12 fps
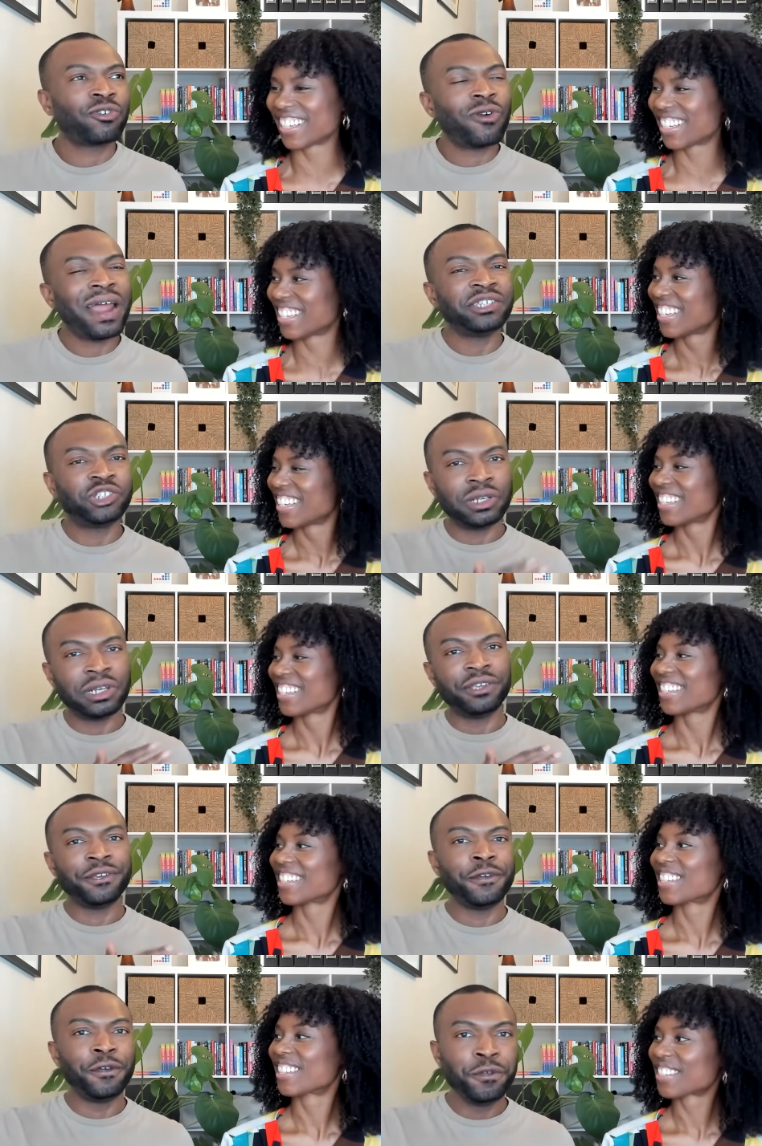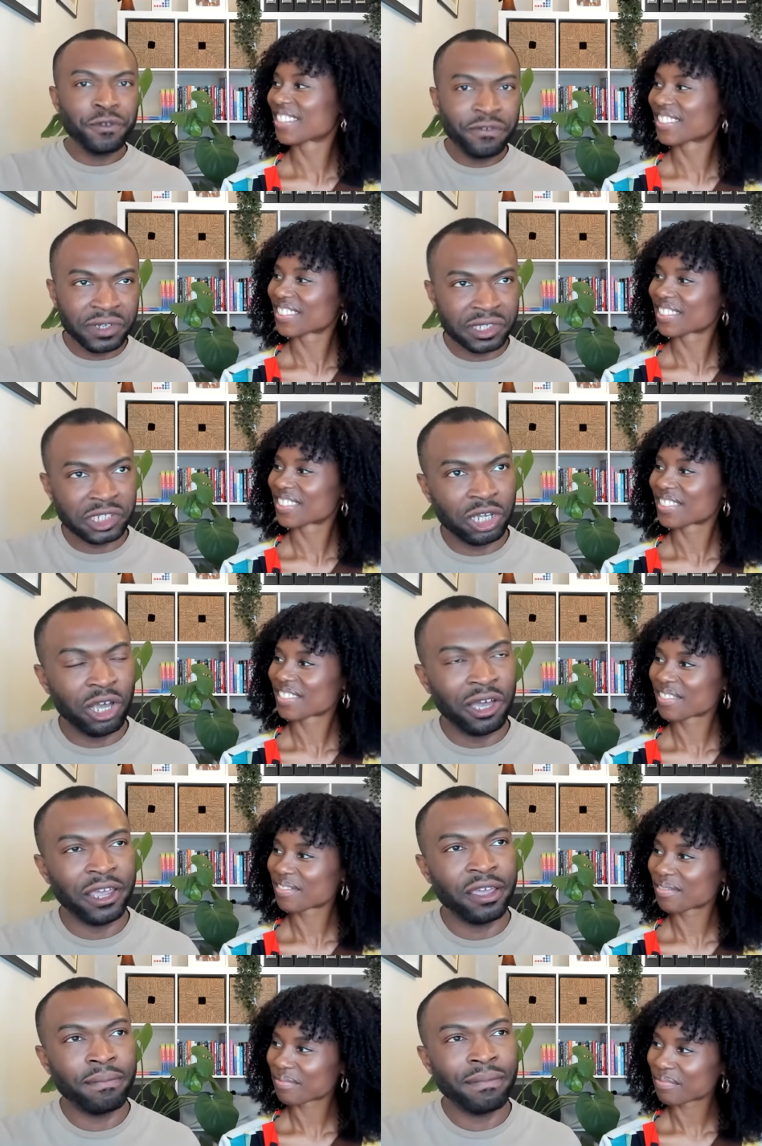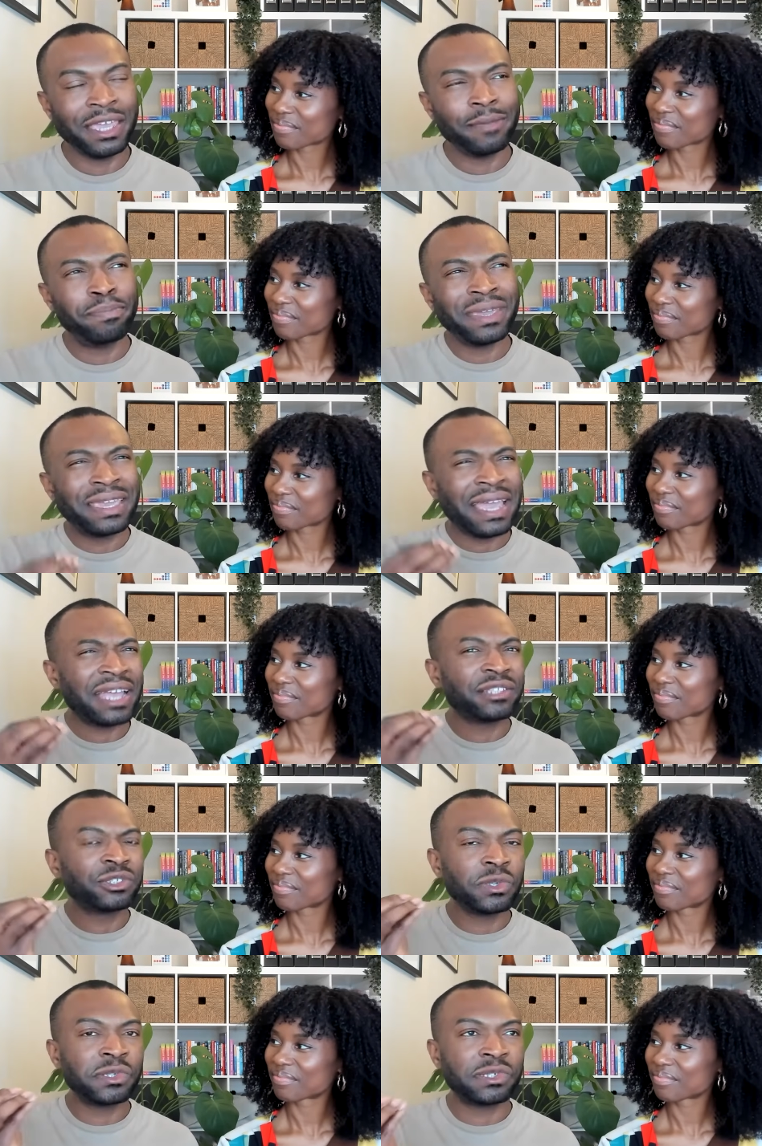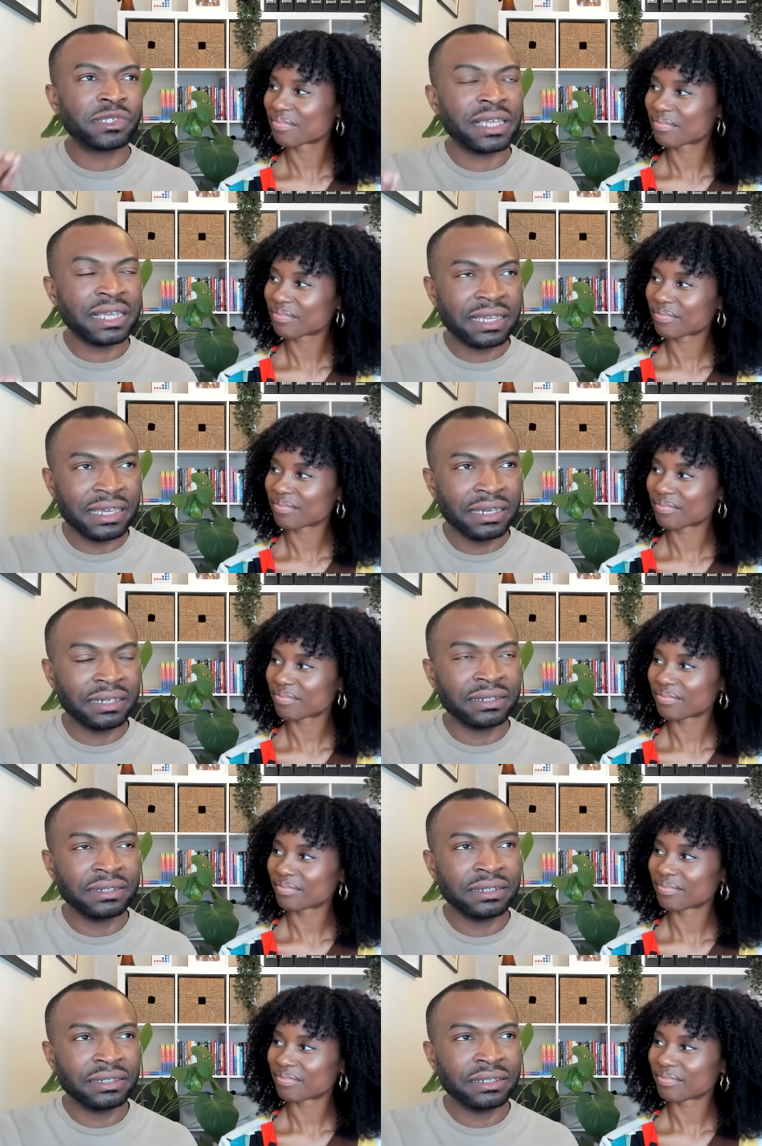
Speaker 1: gradually over time, it began to sink in,